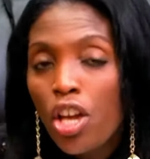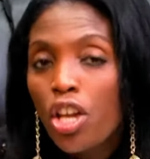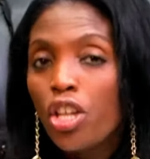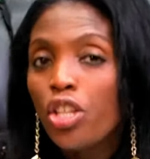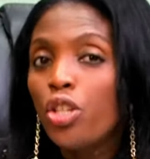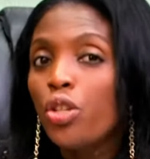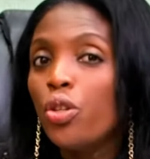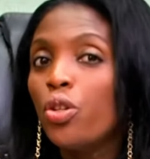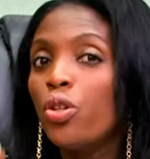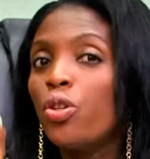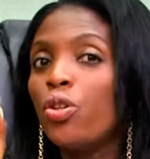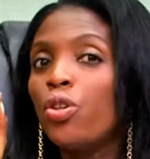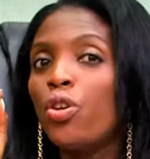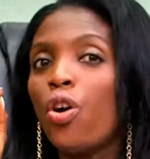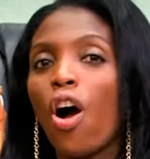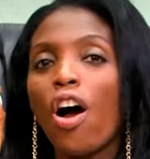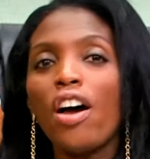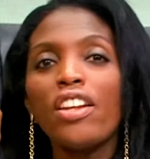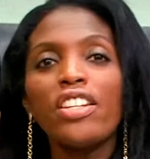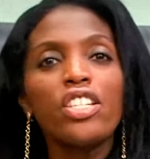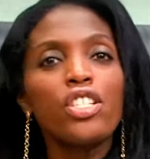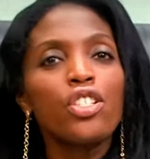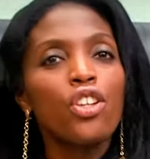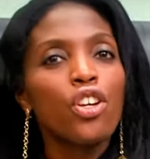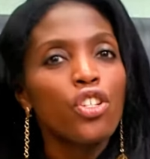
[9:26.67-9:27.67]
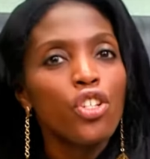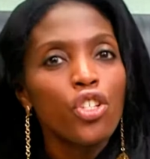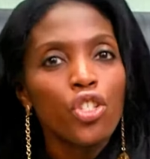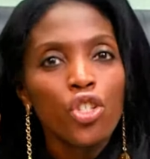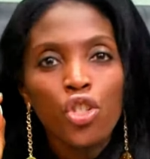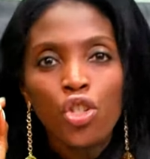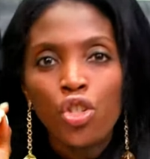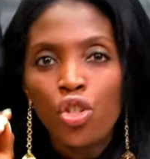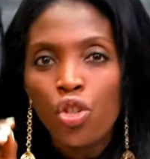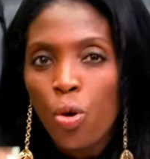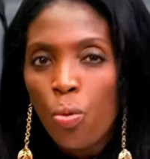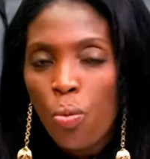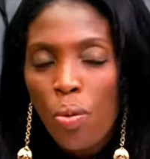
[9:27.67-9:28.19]
your God is going to
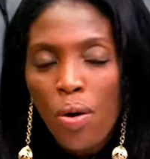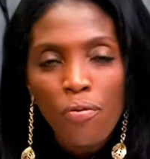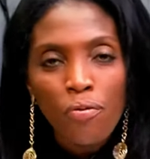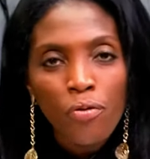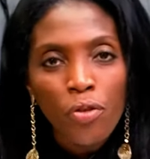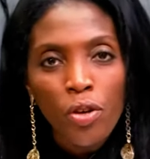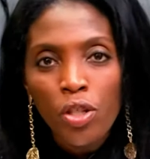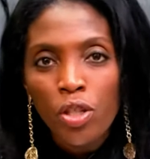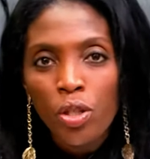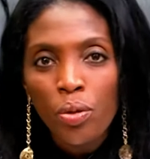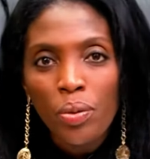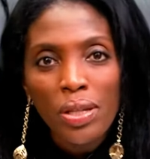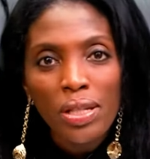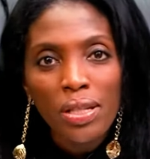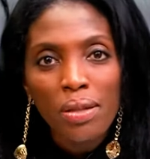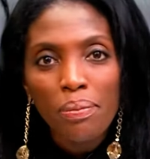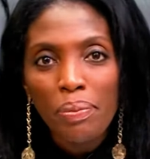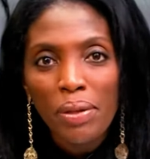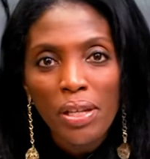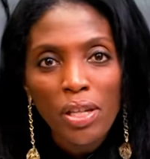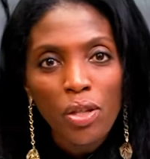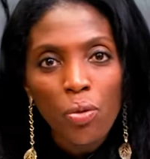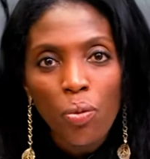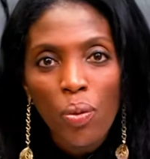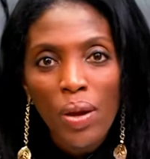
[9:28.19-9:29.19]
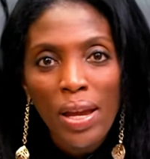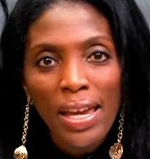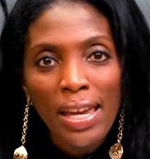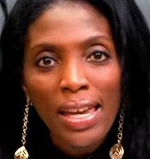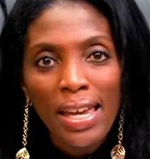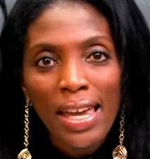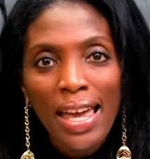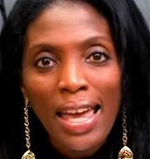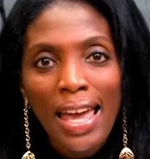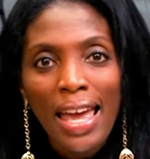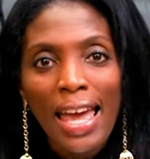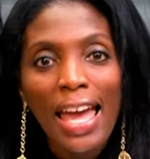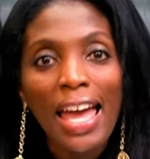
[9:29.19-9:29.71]
show up for you in a big way
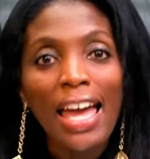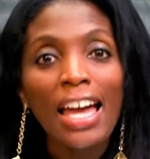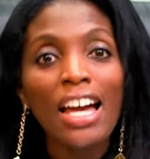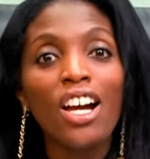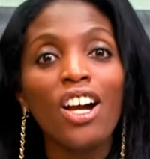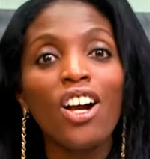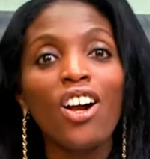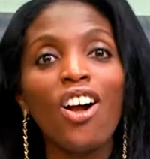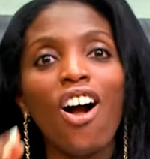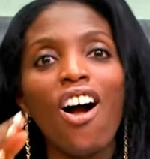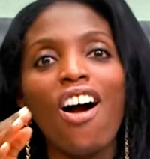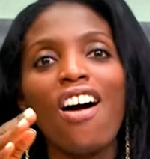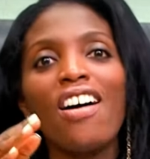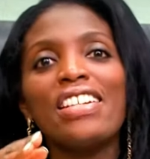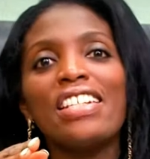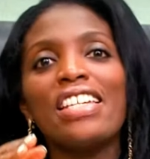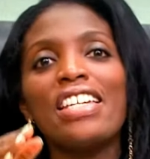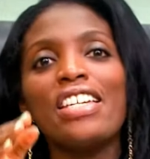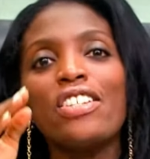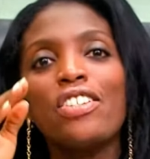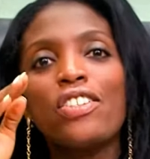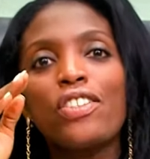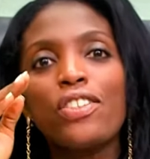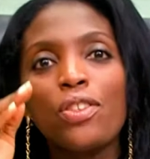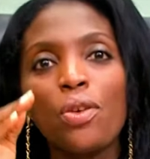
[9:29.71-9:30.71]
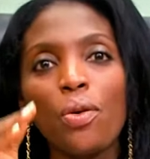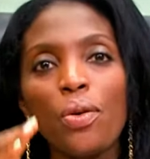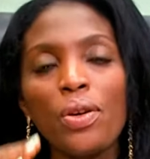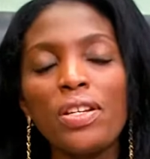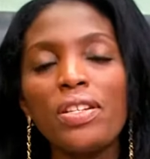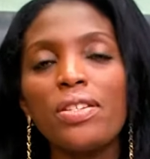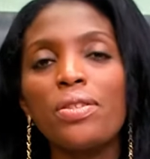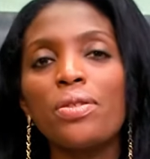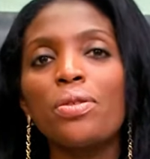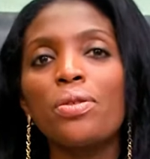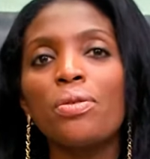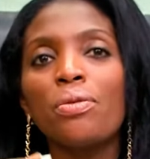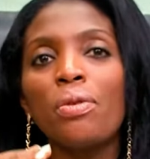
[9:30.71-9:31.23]
and God is
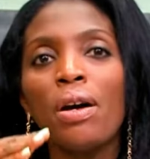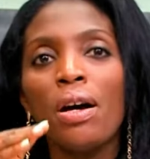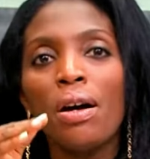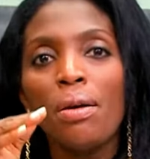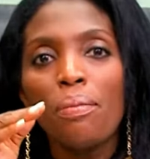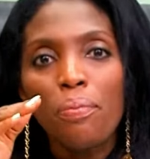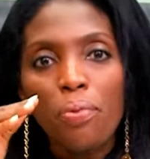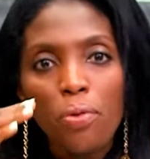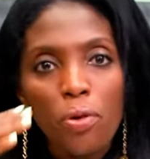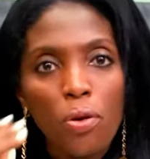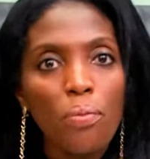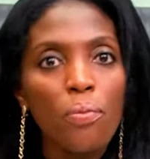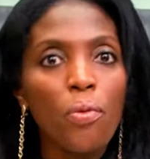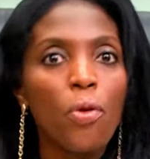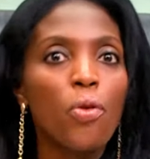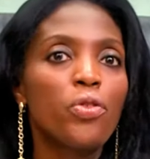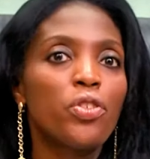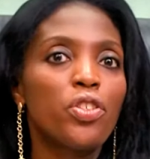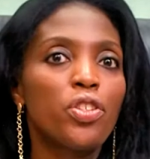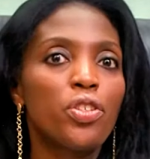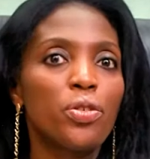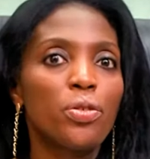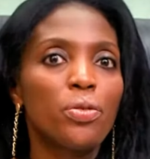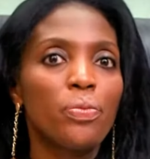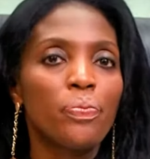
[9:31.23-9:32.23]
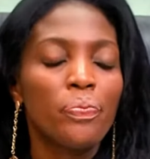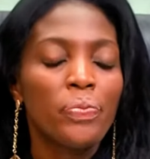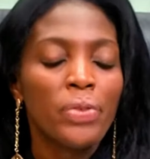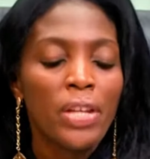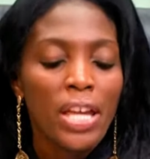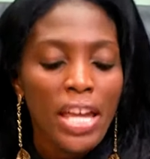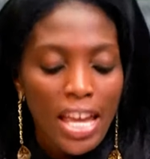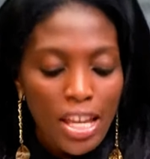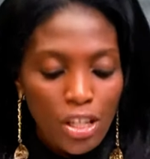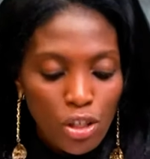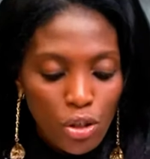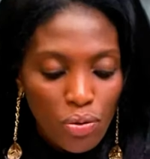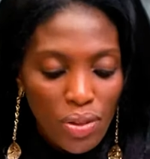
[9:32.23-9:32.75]
going to promote you.
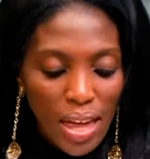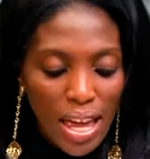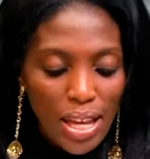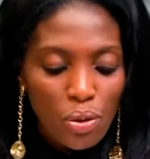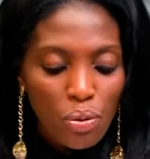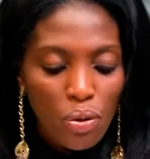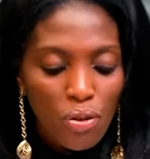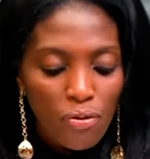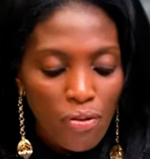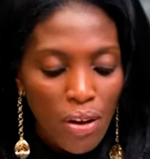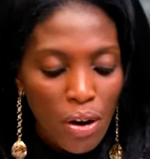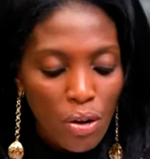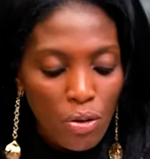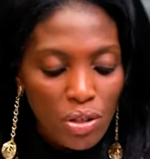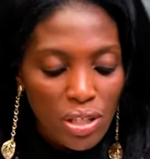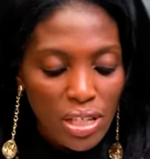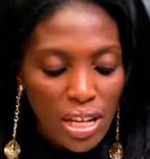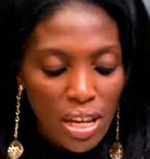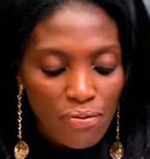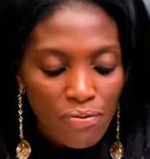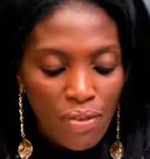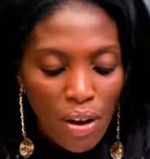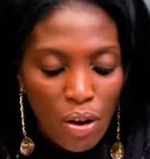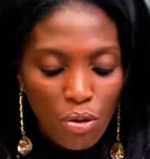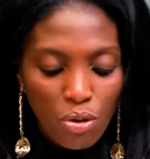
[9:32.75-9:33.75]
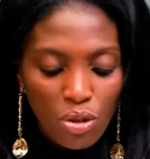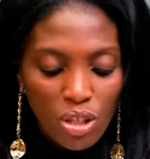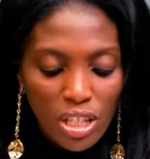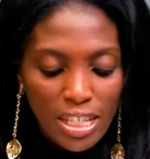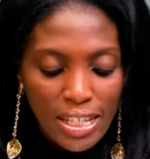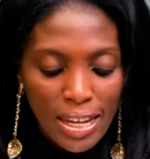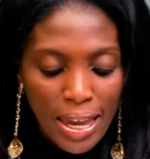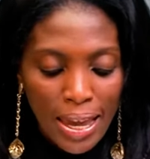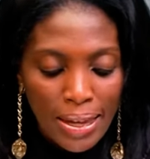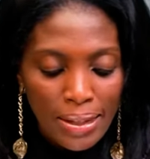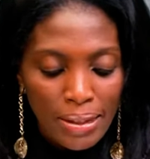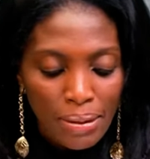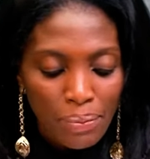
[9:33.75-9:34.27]
And so that's what Pharaoh said. Pharaoh
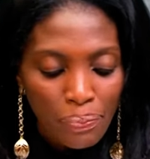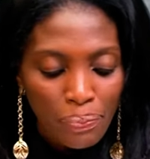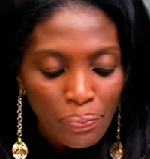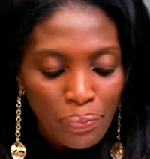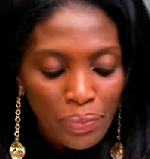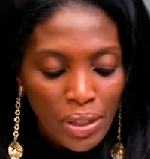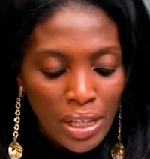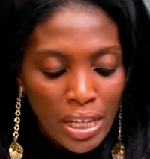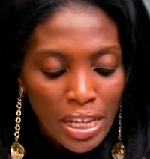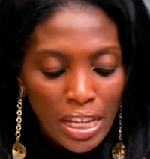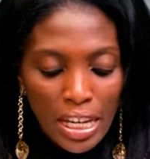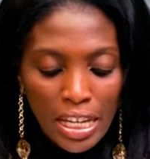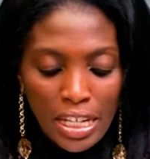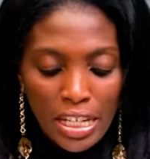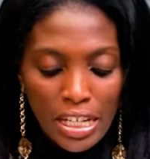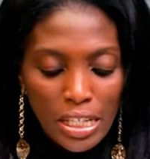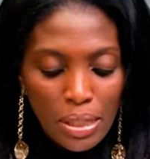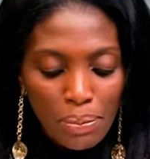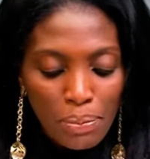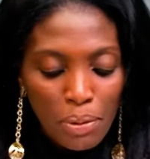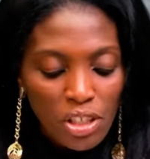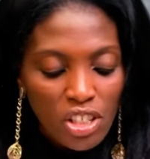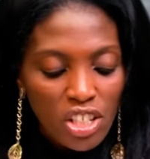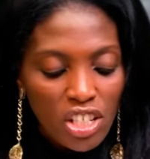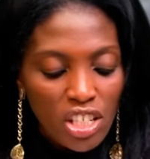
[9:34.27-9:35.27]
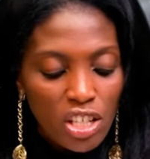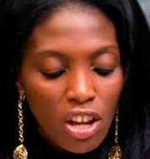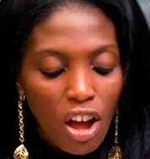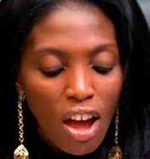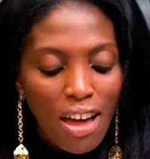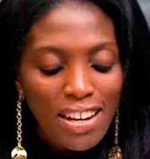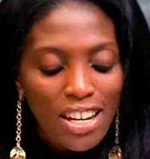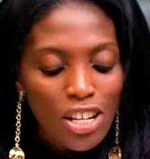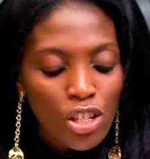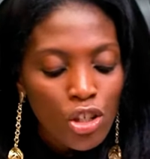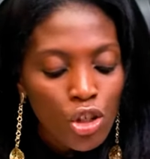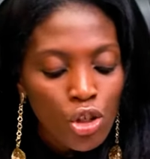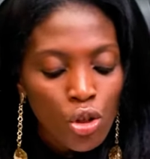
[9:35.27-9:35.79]
said, Inasmuch as
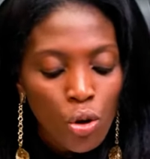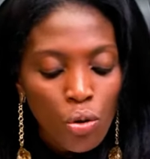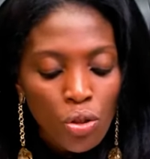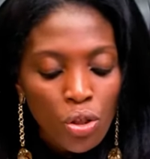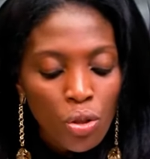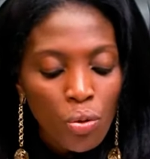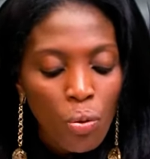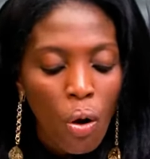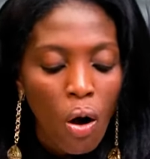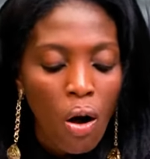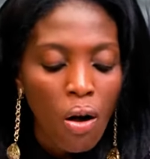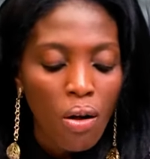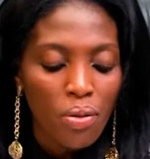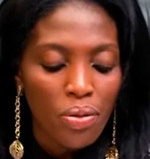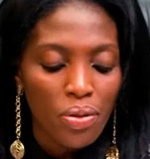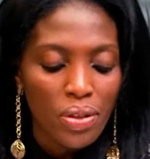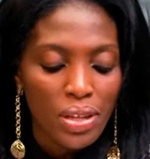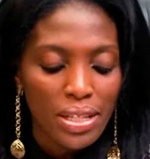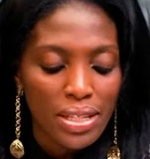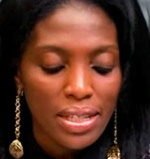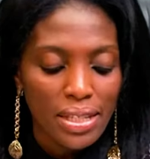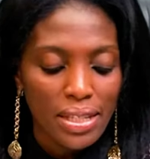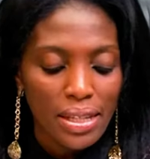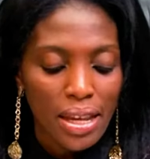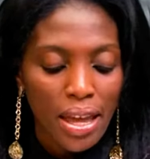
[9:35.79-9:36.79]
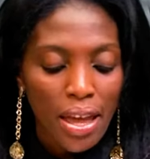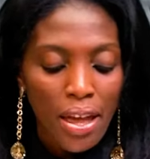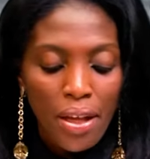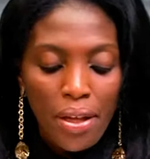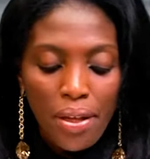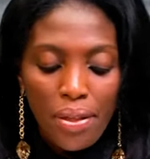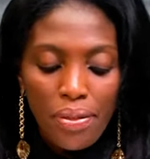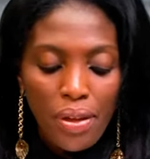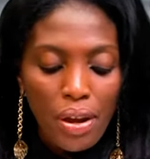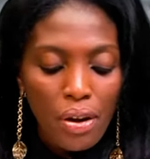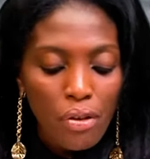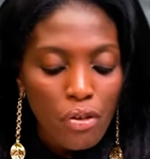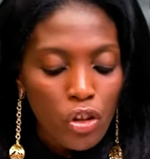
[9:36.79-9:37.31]
God has shown you all this,
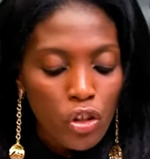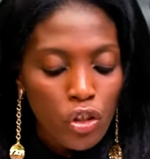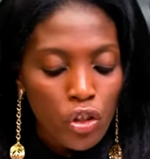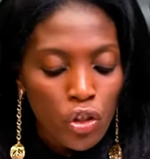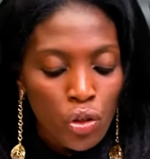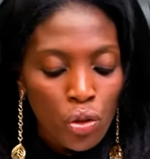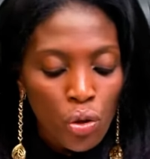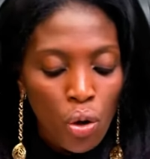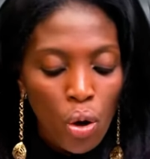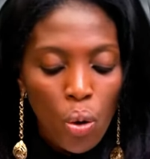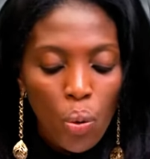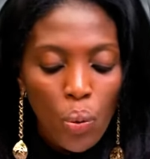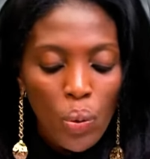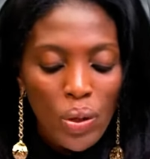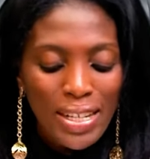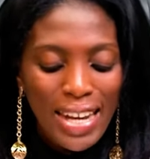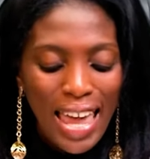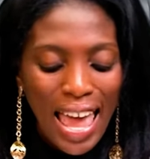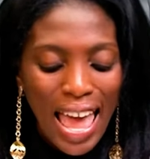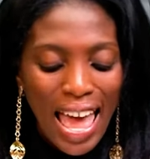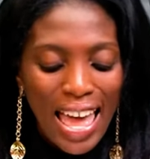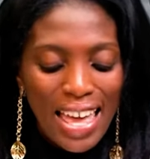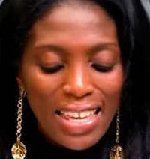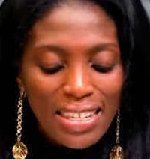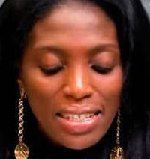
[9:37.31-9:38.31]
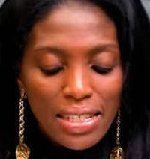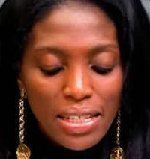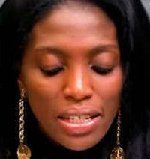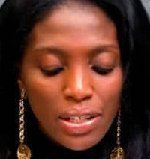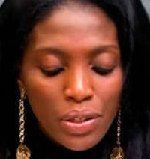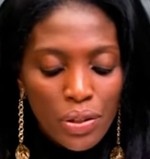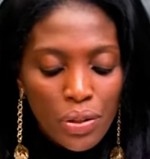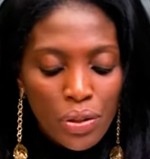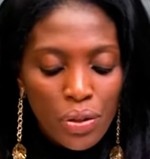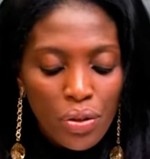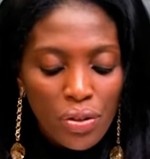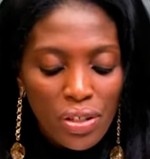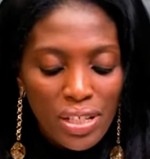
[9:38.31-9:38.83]
there is no one as
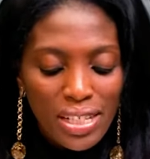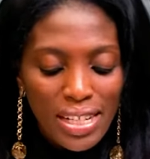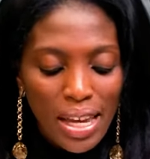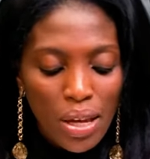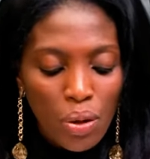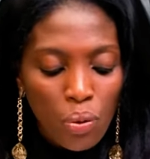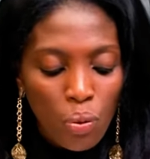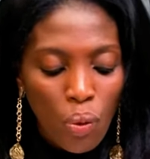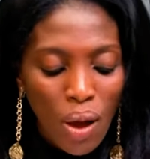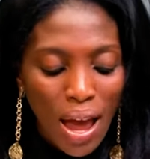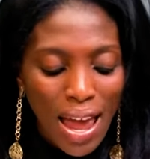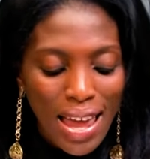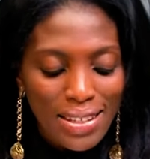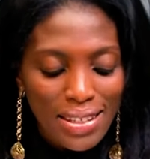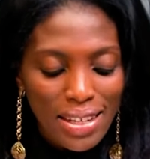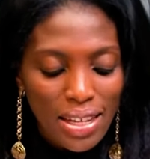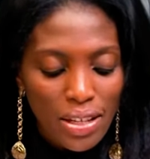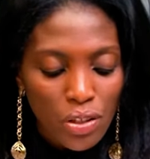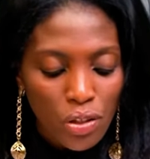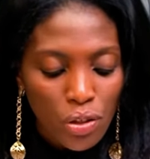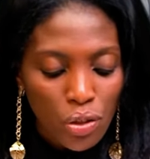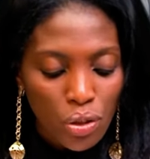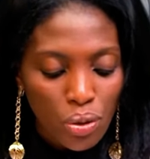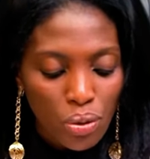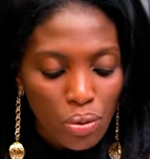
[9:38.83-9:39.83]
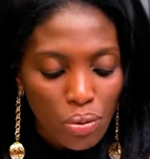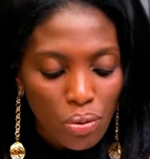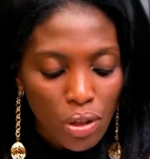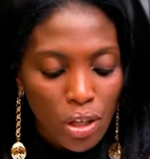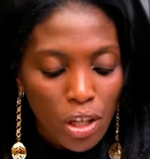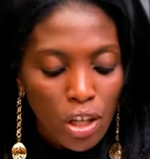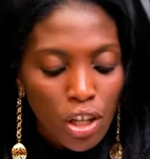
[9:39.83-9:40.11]
discerning and wise as you.